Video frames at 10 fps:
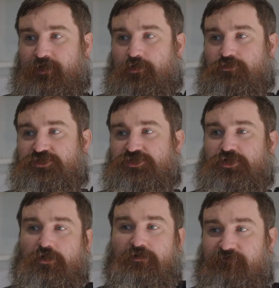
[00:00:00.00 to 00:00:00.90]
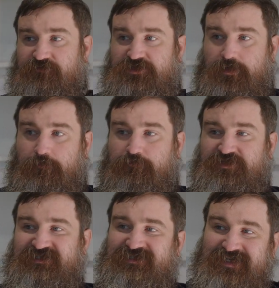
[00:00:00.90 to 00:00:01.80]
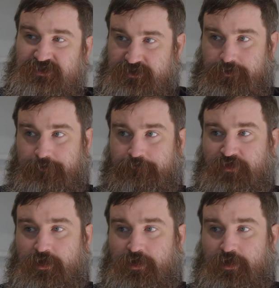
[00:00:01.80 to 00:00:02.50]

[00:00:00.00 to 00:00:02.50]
and go serve some system,